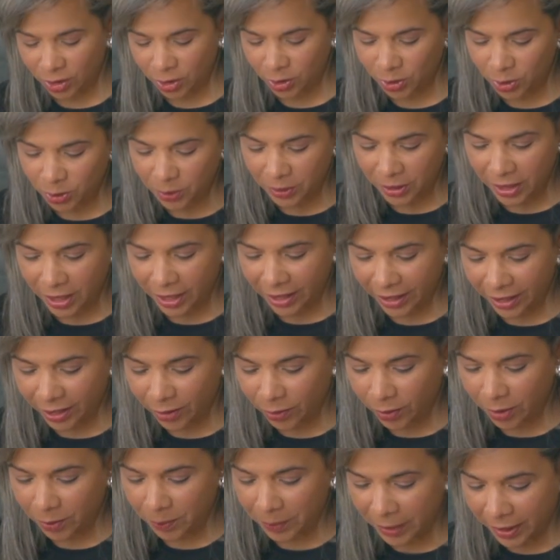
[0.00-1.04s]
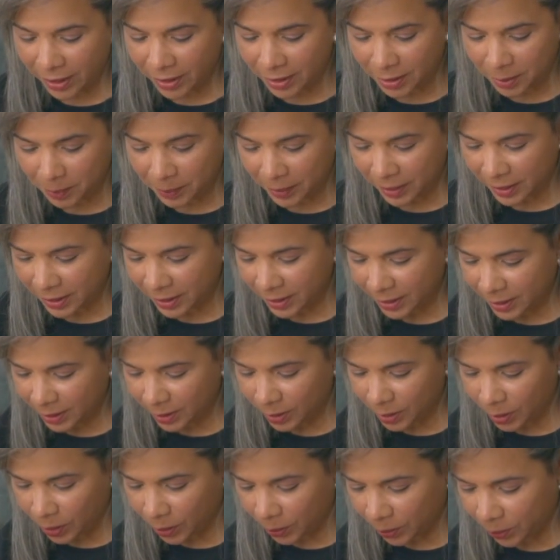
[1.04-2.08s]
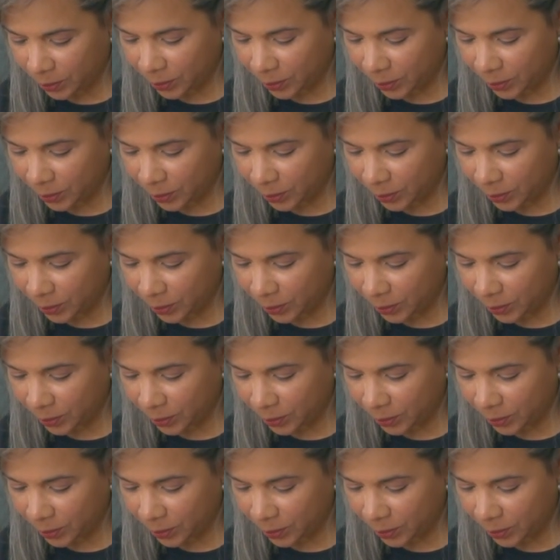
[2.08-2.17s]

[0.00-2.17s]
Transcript: to do a diet around my husband, so.